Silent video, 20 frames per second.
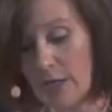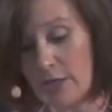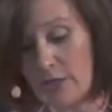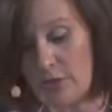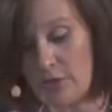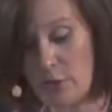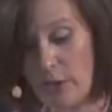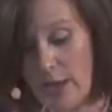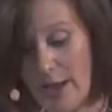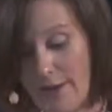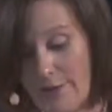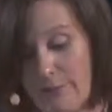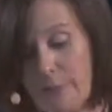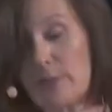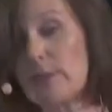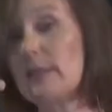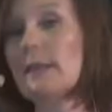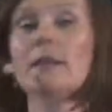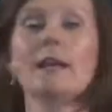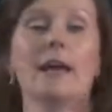So
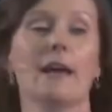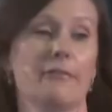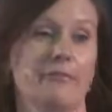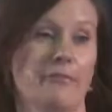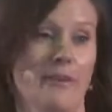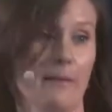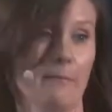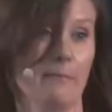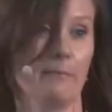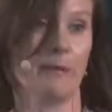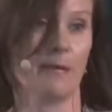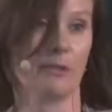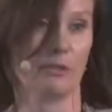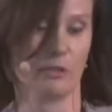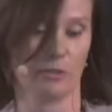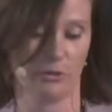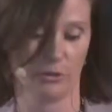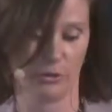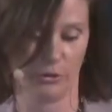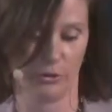every F M
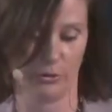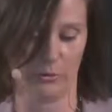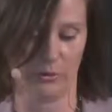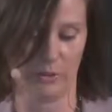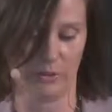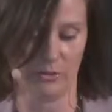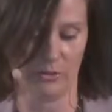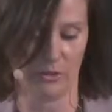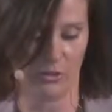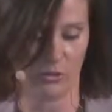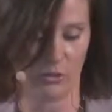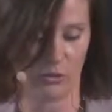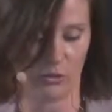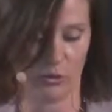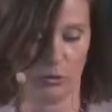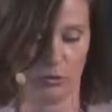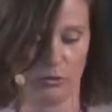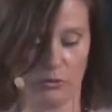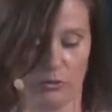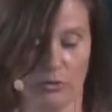bachelor student
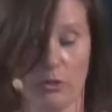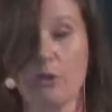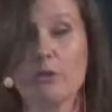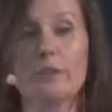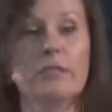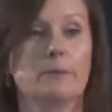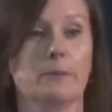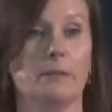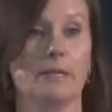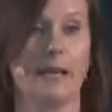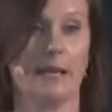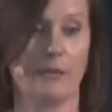should not only be